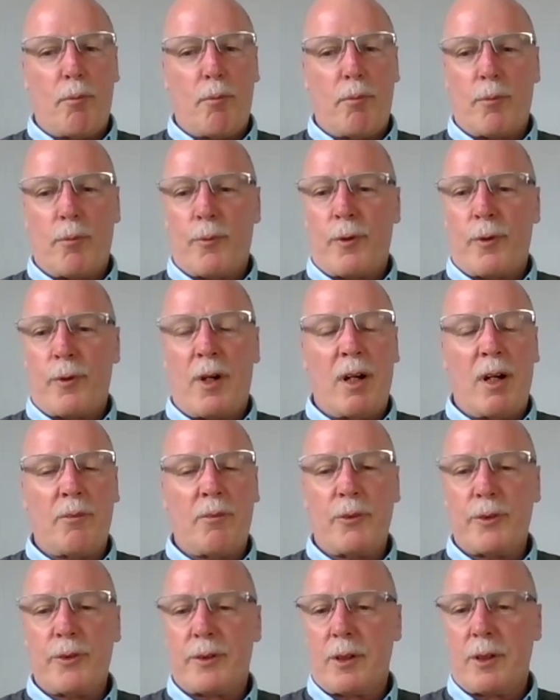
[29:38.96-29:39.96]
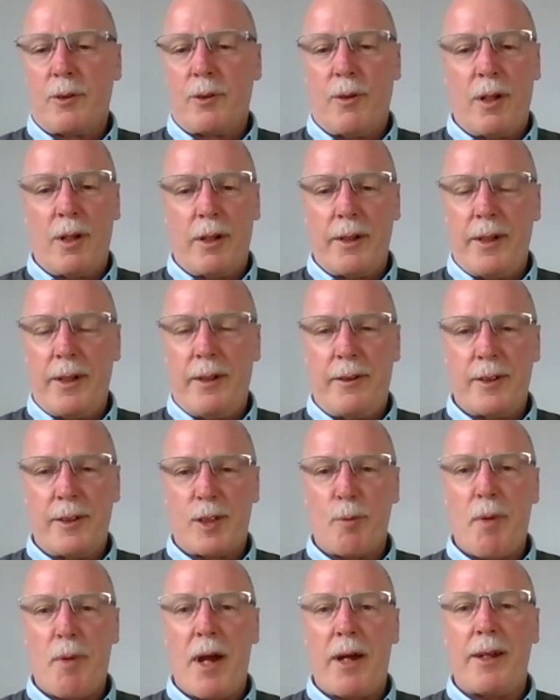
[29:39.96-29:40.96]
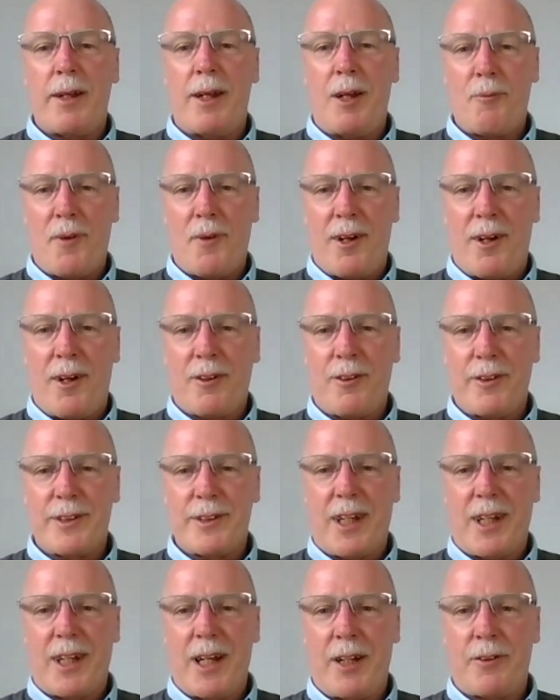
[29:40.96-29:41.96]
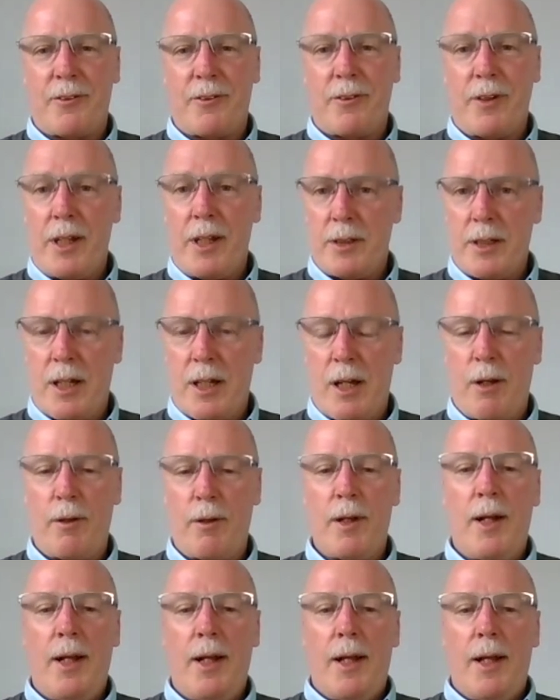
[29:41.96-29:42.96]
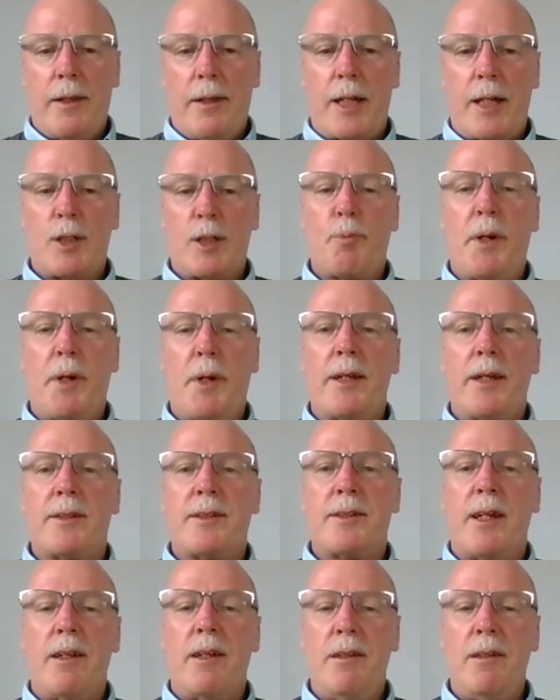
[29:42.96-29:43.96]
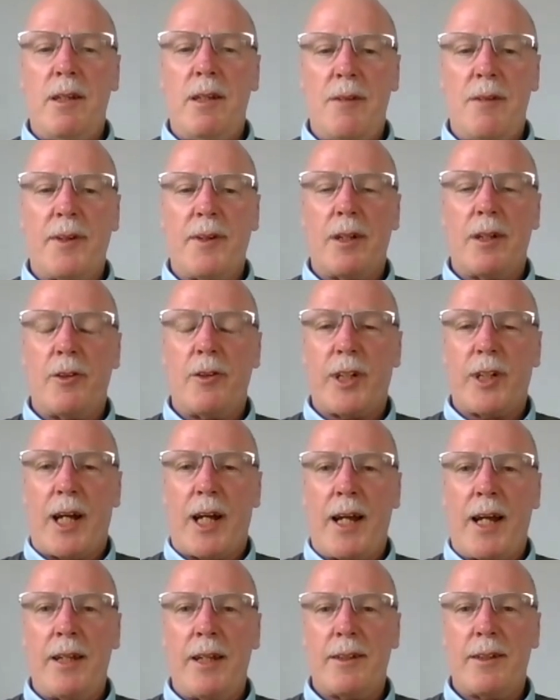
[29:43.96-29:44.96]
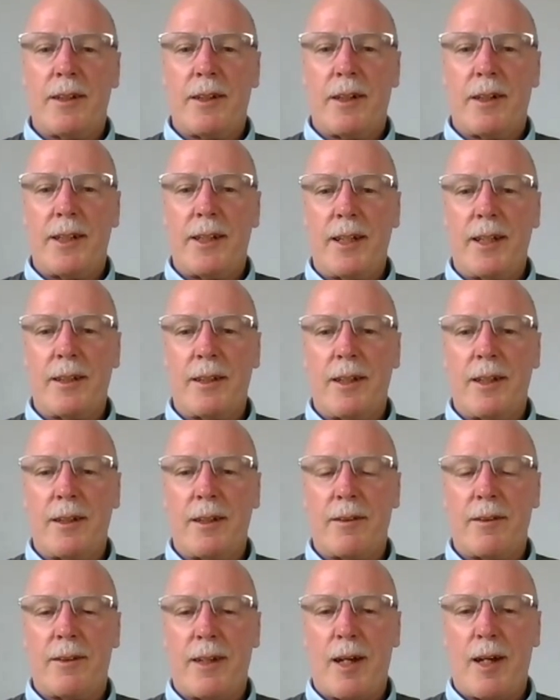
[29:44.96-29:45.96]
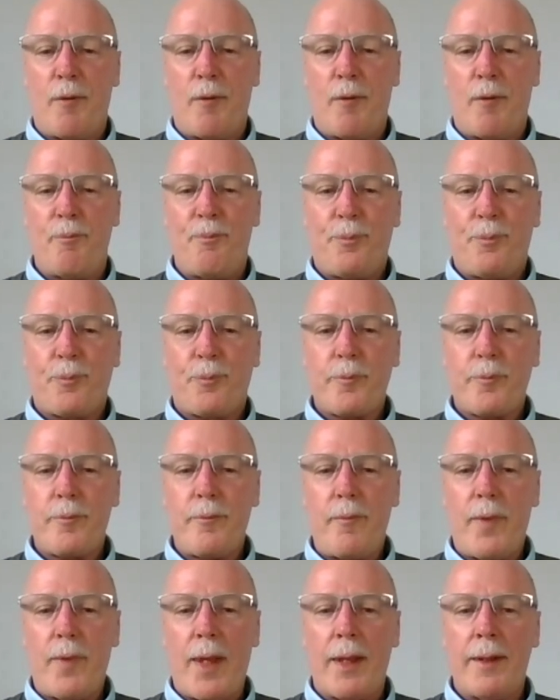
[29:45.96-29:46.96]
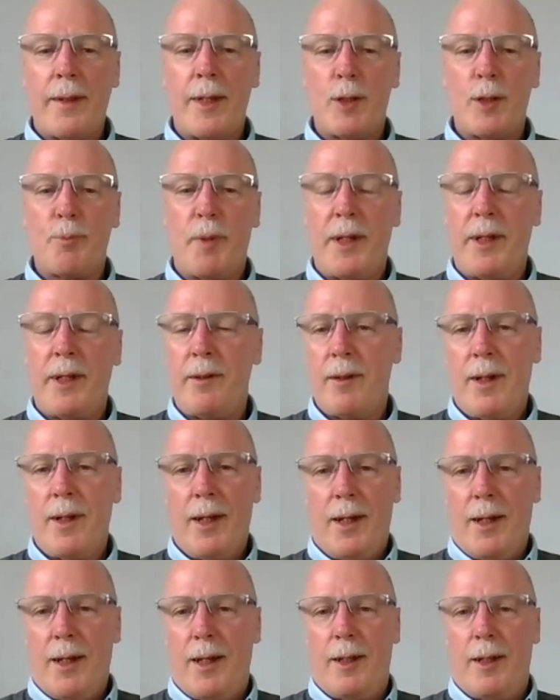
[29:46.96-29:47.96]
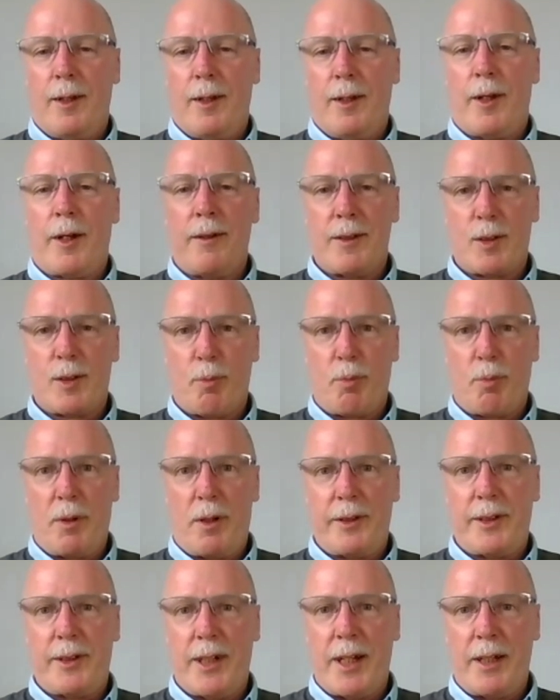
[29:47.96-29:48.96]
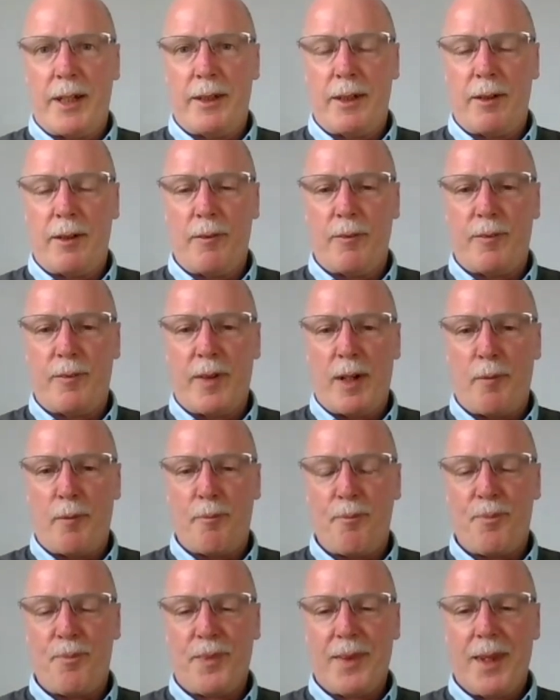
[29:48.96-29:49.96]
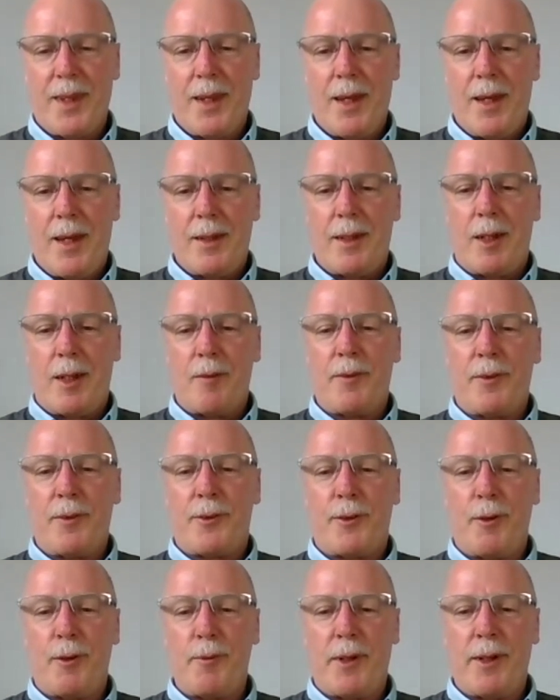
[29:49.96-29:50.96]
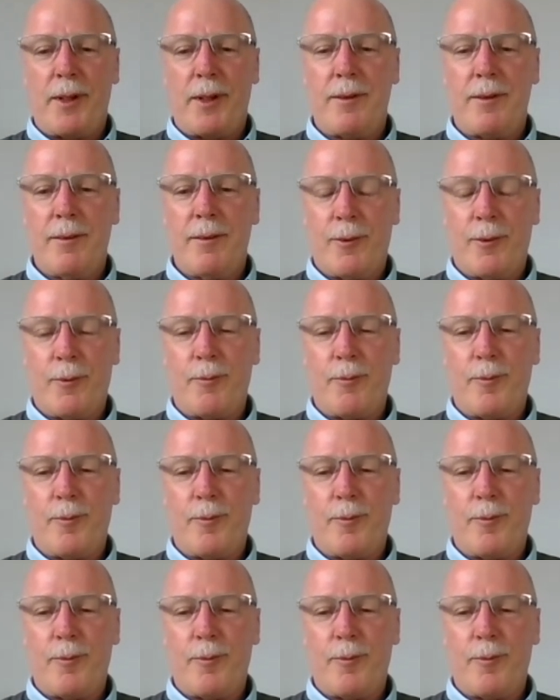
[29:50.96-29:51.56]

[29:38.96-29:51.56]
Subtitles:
rivals the quality just about anywhere across the country. So that's been a significant change, and I think that there's been a lot in the supply chain that have attributed, or